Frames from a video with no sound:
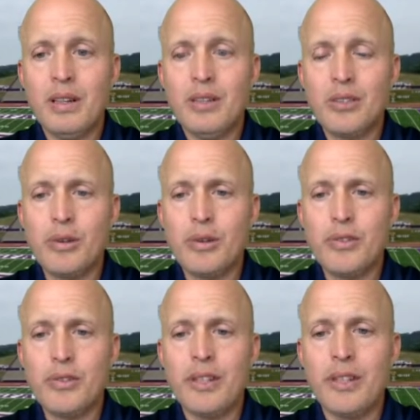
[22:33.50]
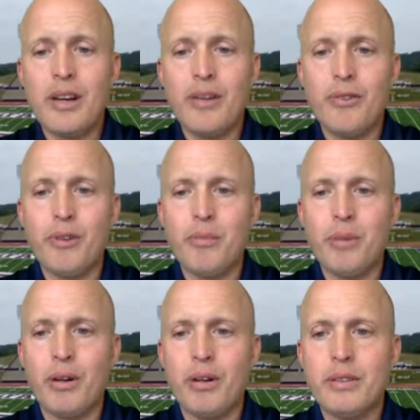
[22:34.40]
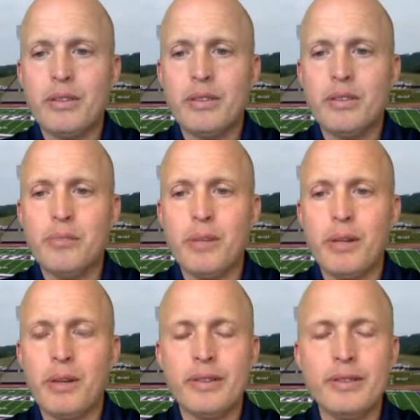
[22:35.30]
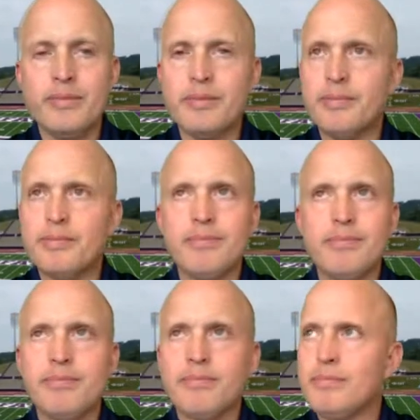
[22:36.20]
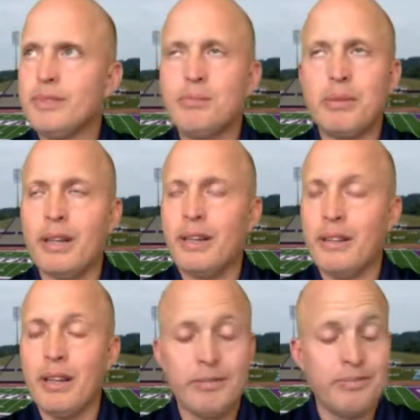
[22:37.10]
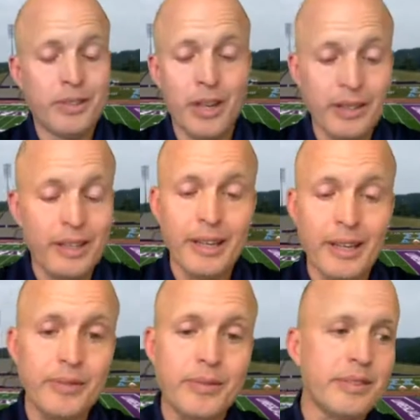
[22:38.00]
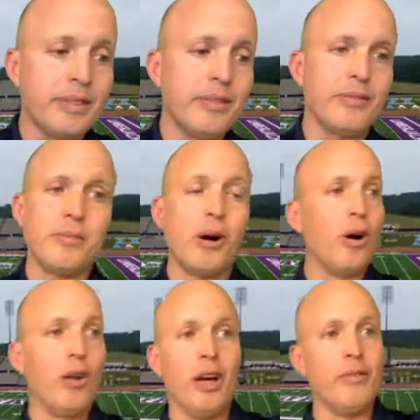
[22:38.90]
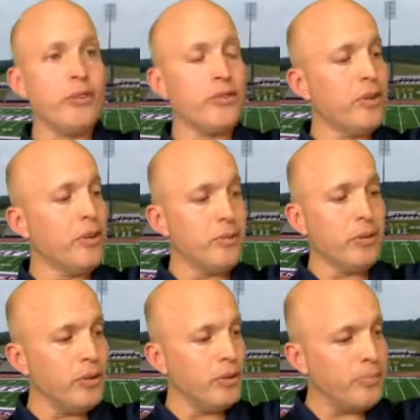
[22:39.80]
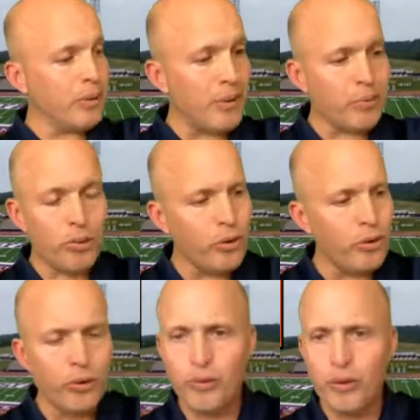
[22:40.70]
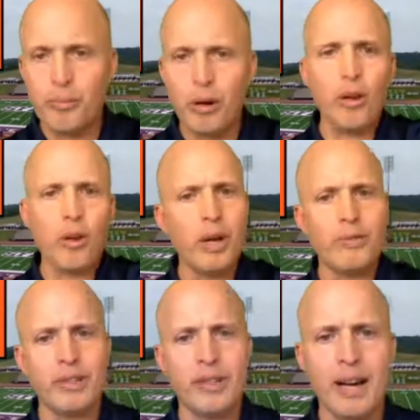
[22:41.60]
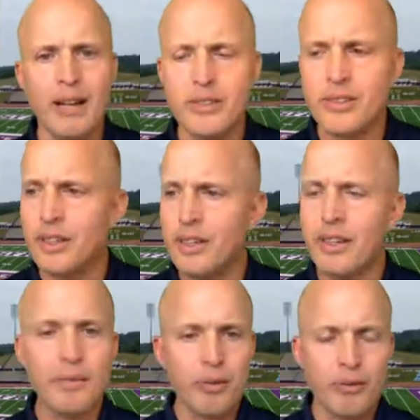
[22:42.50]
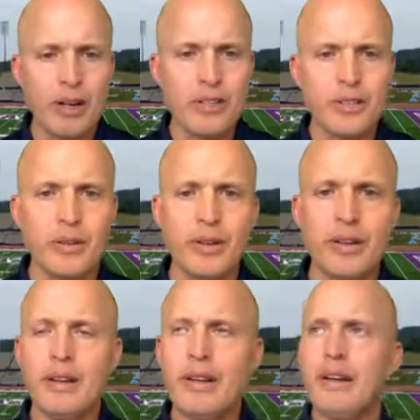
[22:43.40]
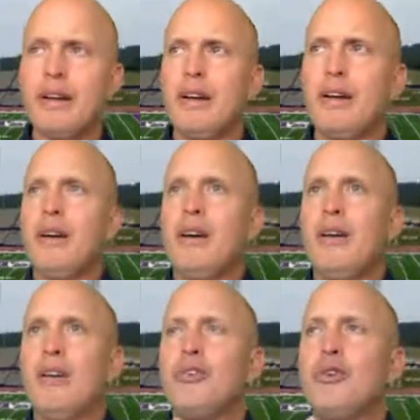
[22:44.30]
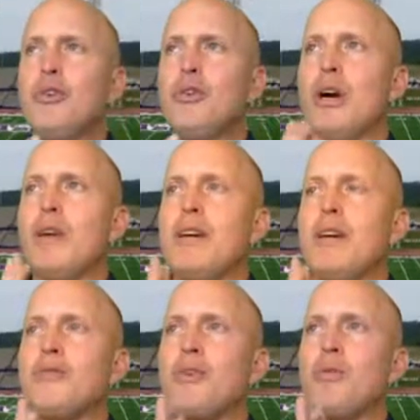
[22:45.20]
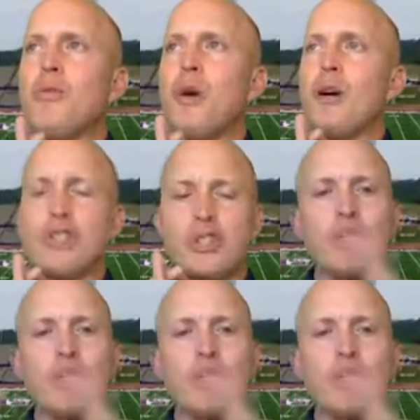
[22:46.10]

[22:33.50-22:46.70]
So you've seen a lot of football. You've been on. You played a ton of games from all levels, from your Pop Warner youth football all the way up to college and professional. Do you? I mean, from what you